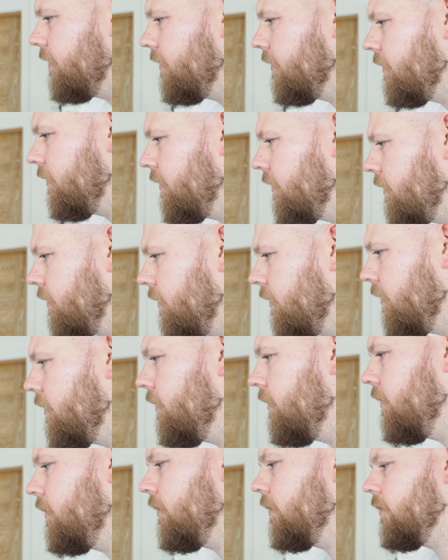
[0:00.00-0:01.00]
Man,
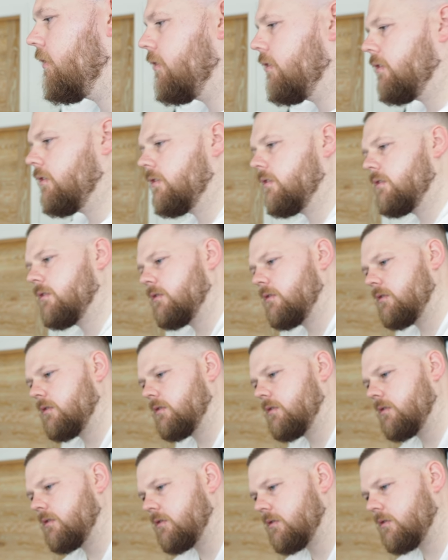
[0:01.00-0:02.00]
and not everyone's going to
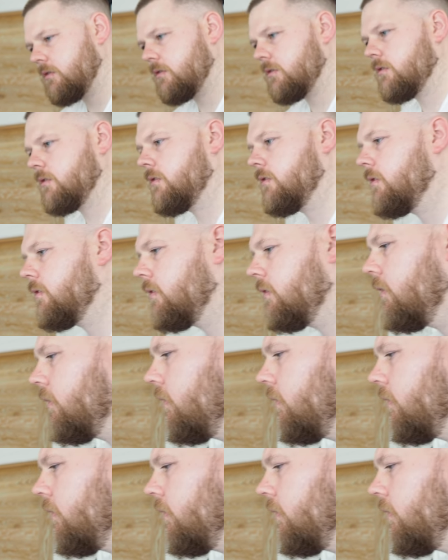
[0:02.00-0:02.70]
eat it either because